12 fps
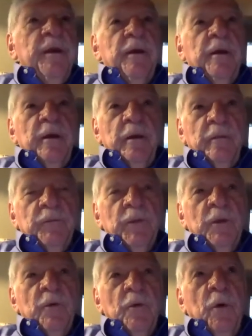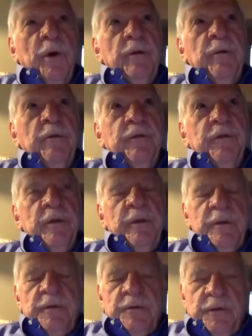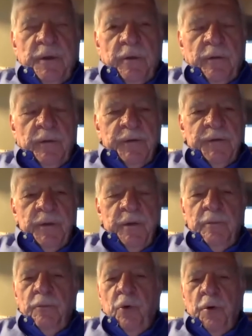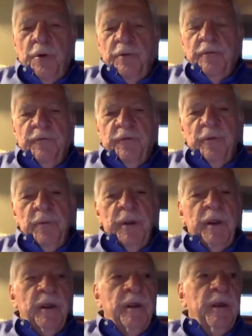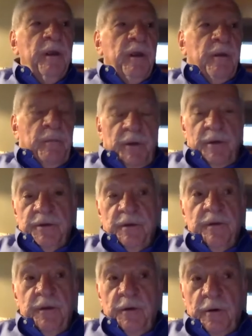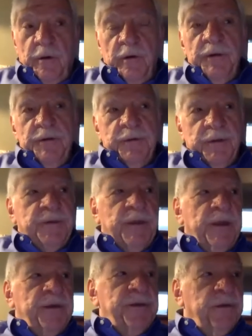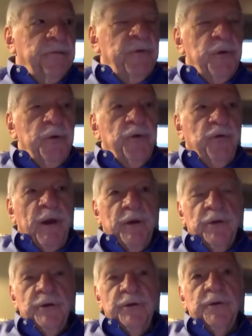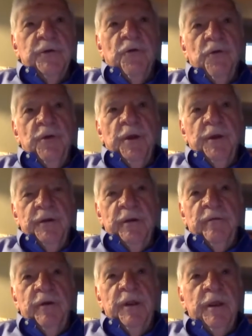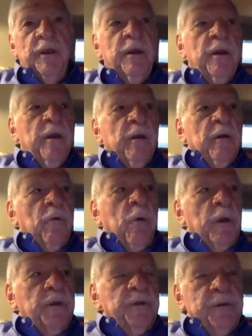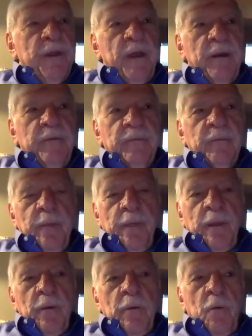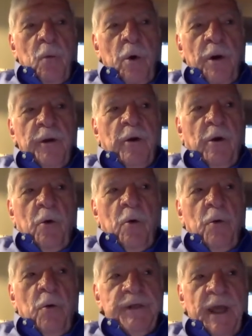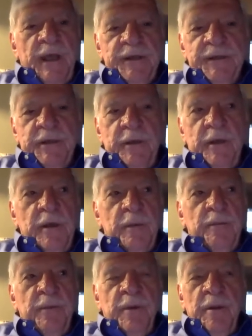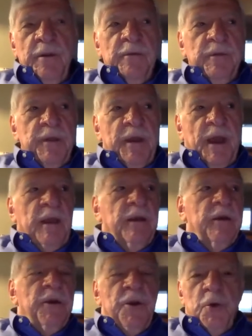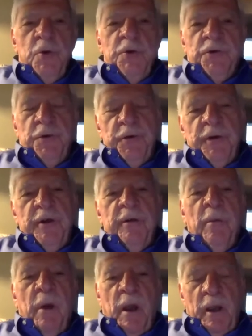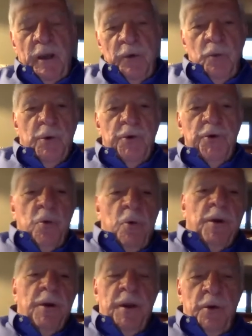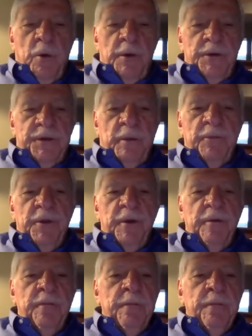um, one of the things that was important me because of the early success of new directions and creativity was that one always has to keep the end user in mind when you're working on something.